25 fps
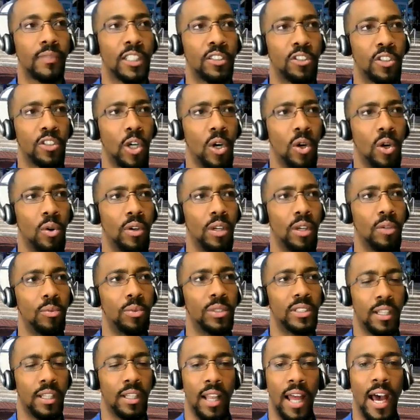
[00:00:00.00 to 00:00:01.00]
So it
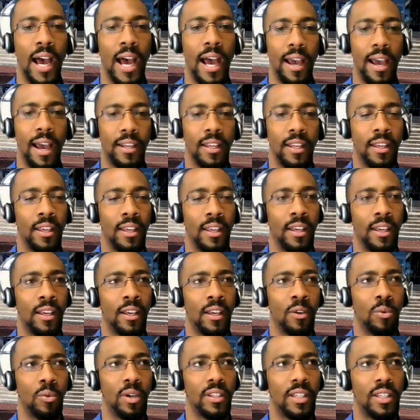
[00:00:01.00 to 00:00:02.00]
was a lot.
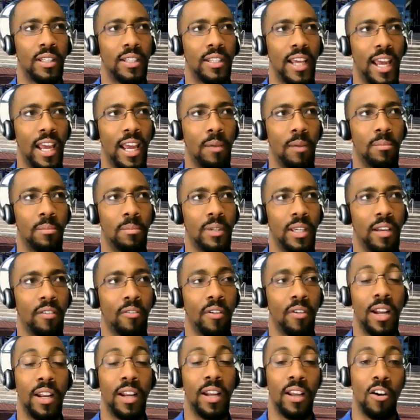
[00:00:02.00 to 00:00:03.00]
Well, the day I'm
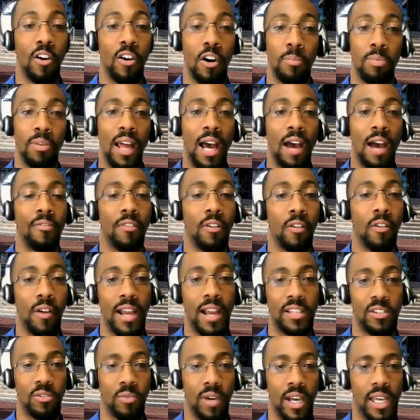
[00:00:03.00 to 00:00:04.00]
getting ready to go apply for
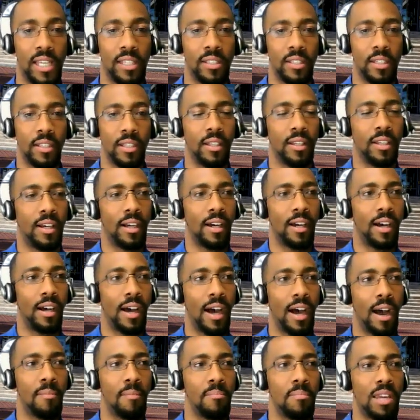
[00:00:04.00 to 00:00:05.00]
graduation,
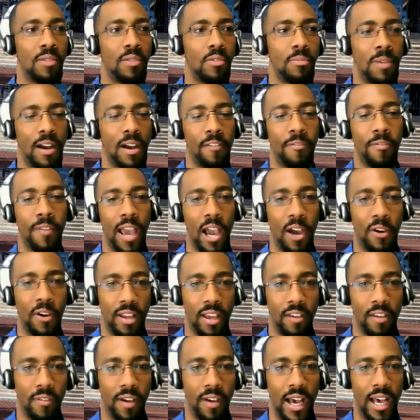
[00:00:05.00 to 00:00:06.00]
I meet with my
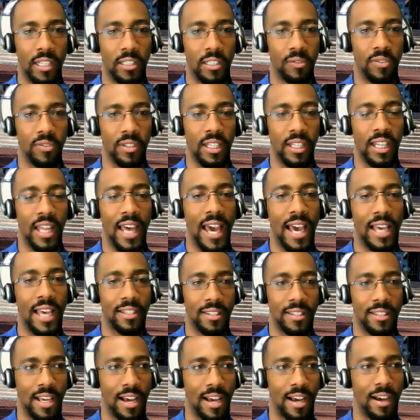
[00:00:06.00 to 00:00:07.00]
faculty advisor for the
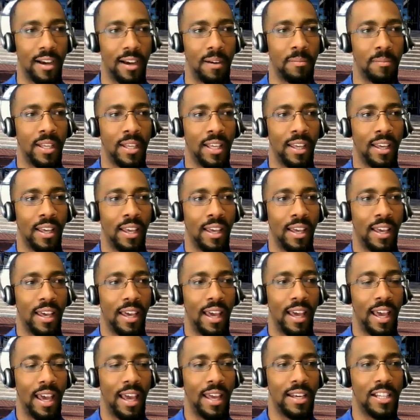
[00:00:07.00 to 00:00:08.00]
last time.
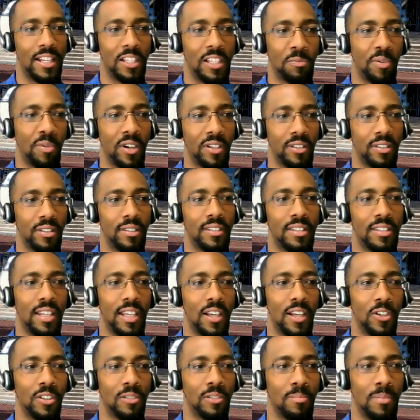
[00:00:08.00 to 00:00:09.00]
And this person
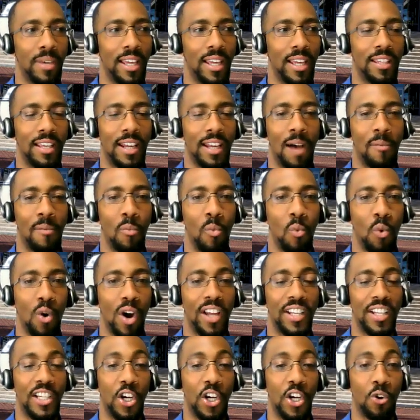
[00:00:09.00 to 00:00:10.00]
tells me that I'm
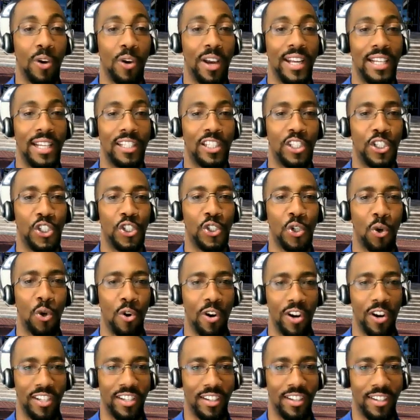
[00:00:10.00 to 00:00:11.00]
1 credit
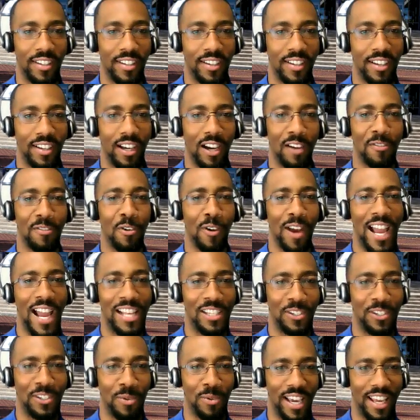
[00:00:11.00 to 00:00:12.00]
short of
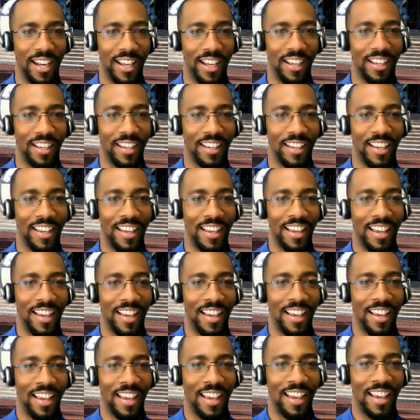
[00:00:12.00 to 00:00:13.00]
graduating.
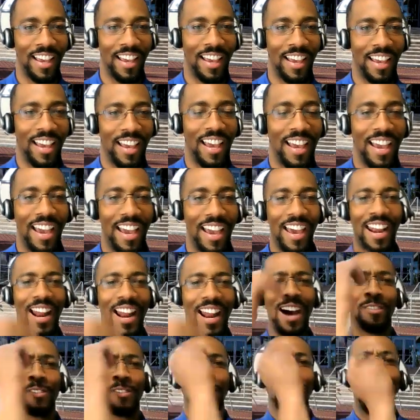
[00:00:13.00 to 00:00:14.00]
And
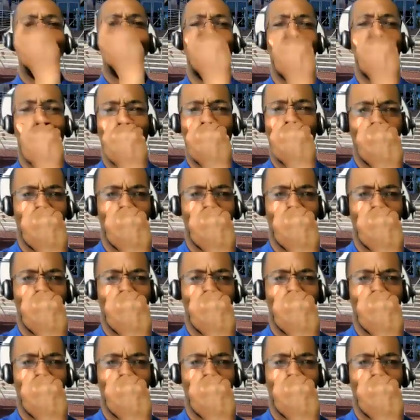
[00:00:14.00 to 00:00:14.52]
I was like,